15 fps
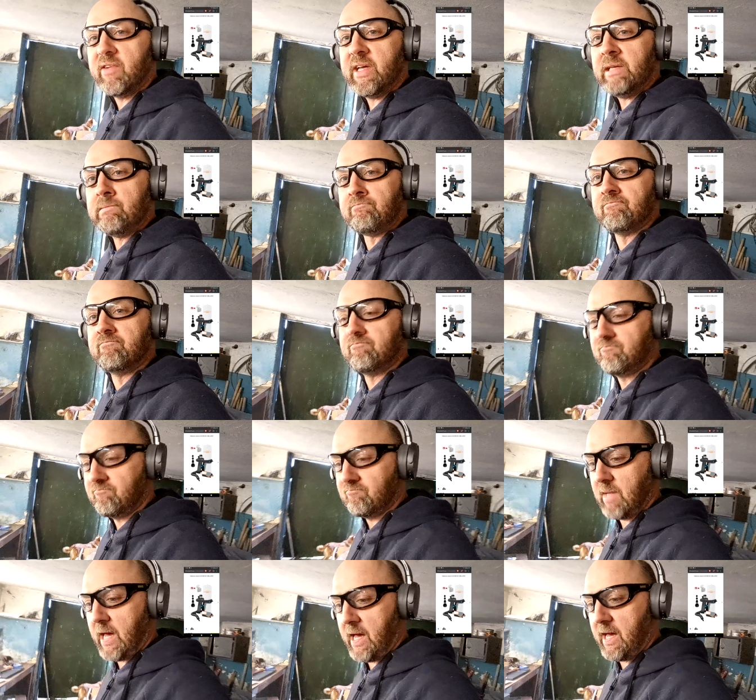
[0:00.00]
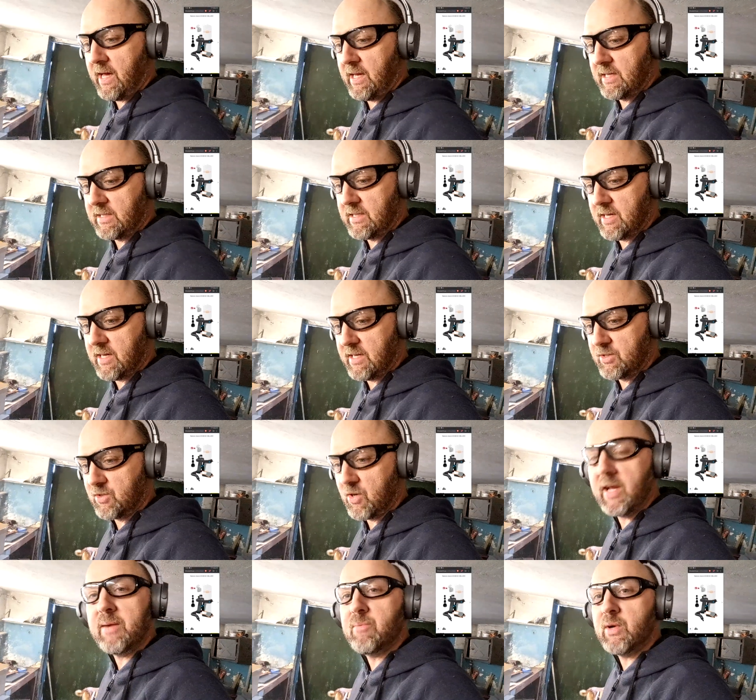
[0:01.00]
of it and uh,
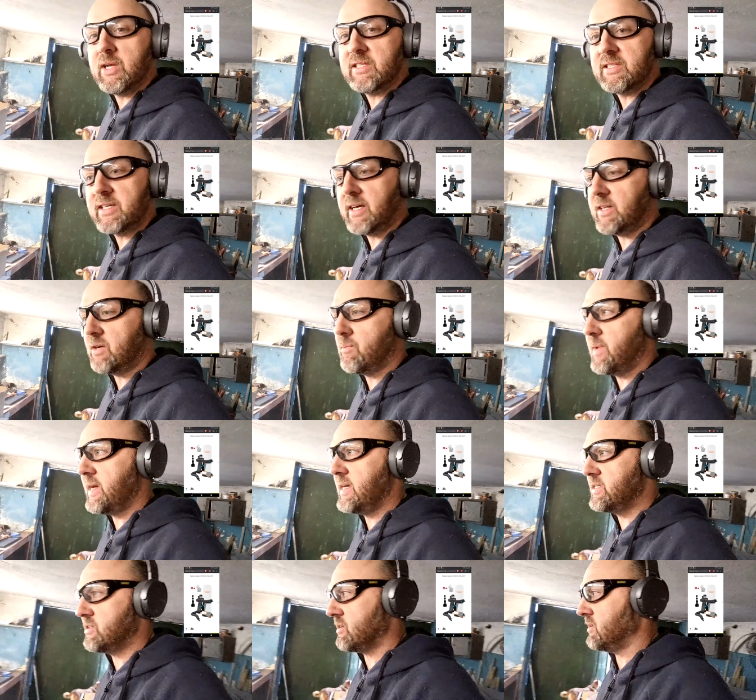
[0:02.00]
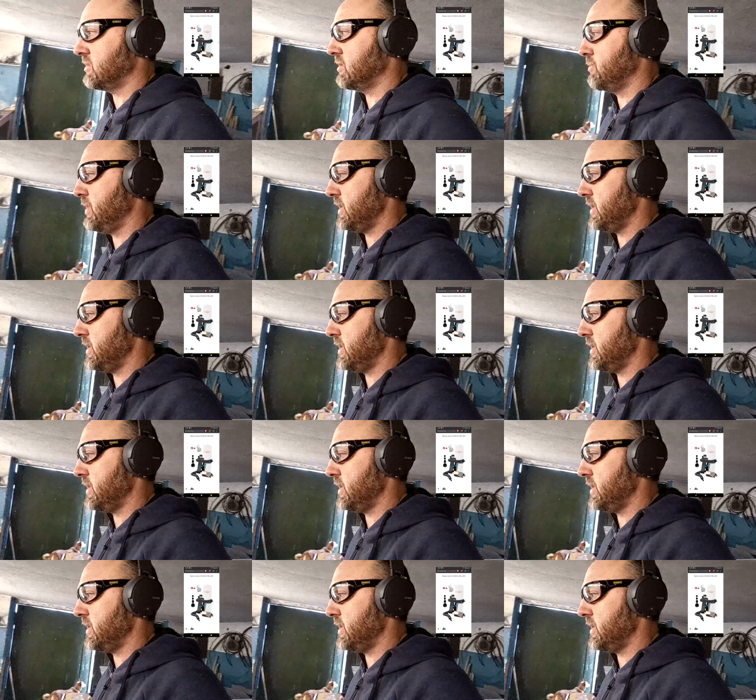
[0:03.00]
try to put it together based on the